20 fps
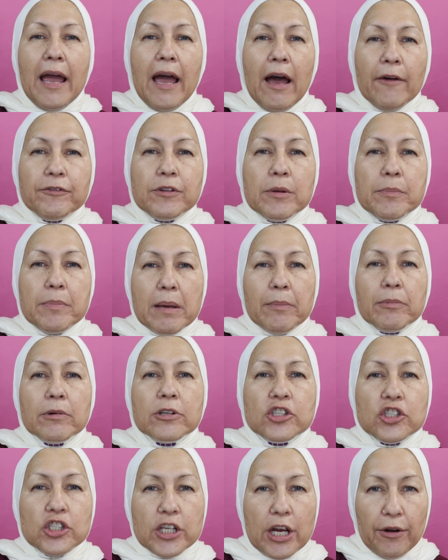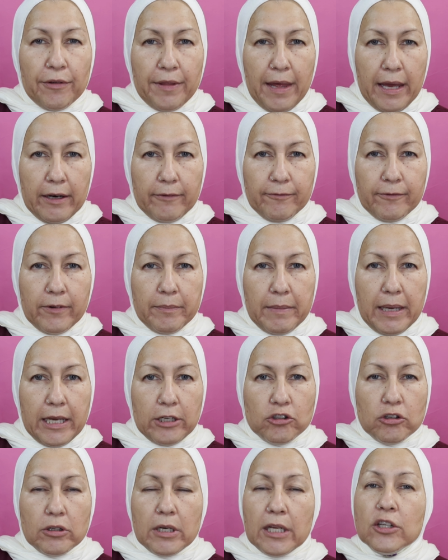have to be able to share that
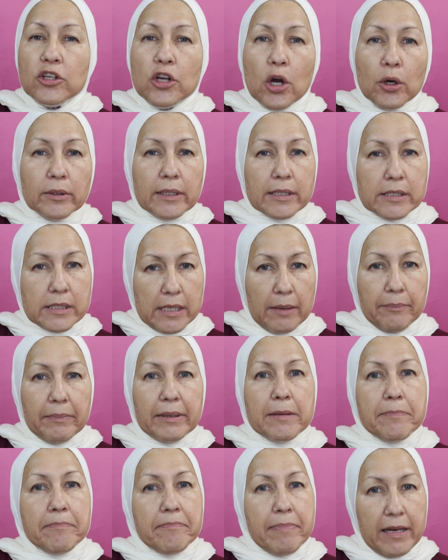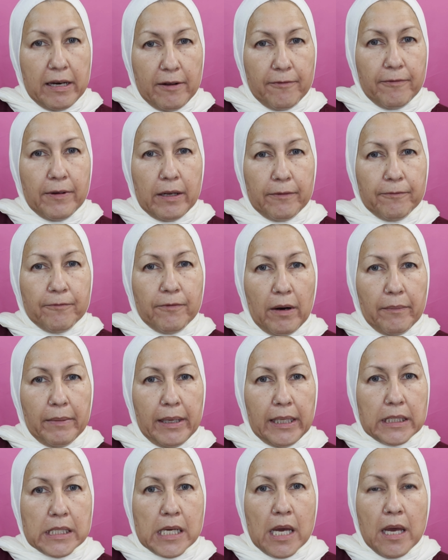information and know that somebody benefited from
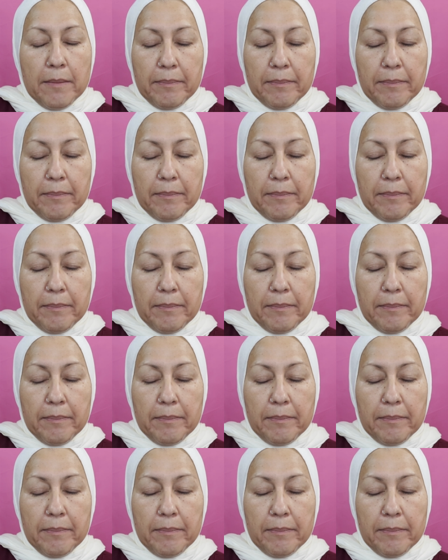it,